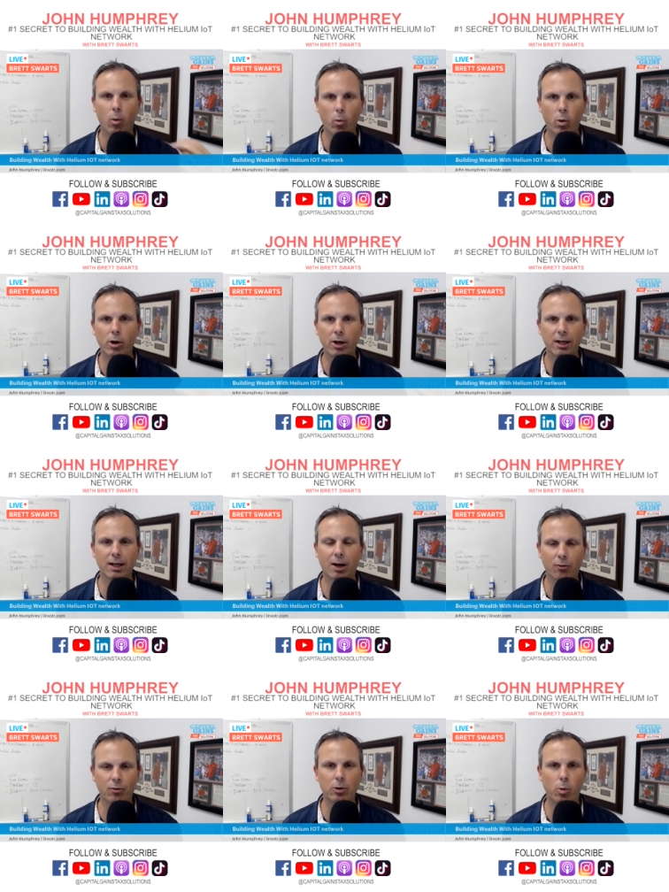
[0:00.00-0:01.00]
we're going to
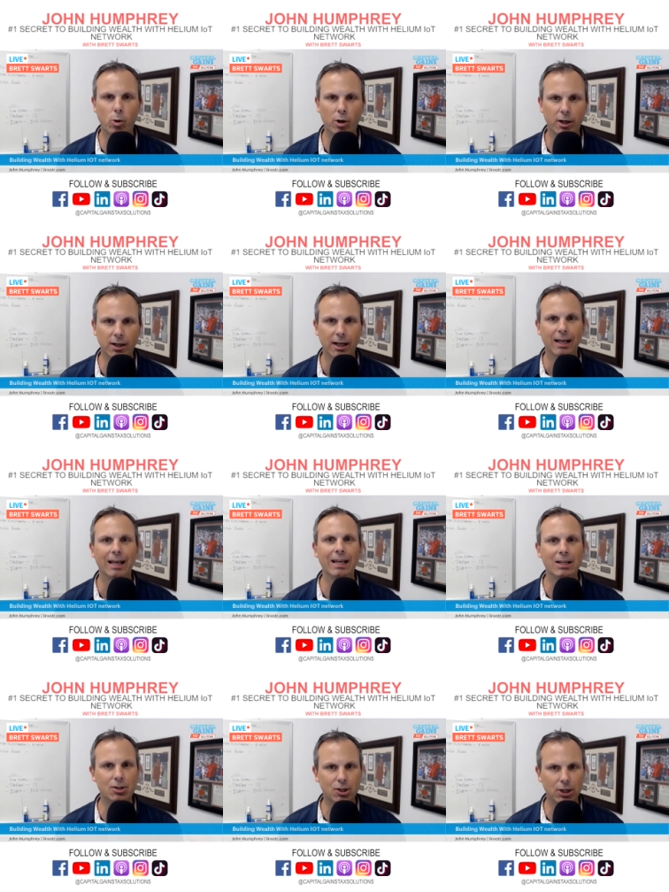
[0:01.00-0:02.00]
get rewarded
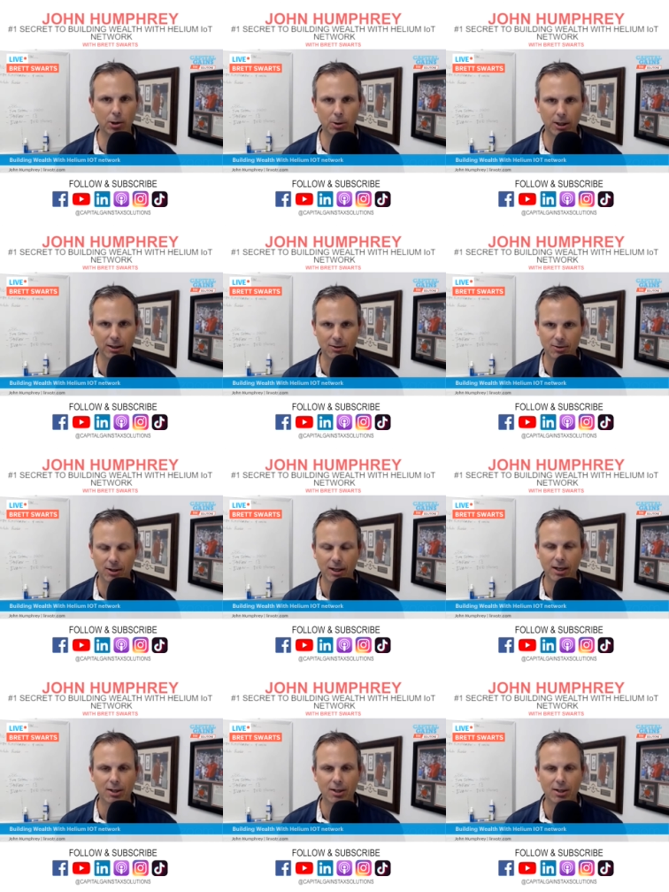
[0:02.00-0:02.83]
in tokens.